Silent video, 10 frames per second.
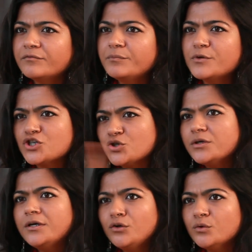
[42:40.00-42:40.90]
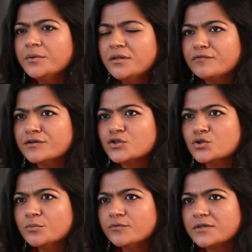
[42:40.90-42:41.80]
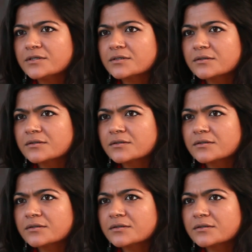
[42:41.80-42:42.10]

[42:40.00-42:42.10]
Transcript: Which you didn't do with the first two movies?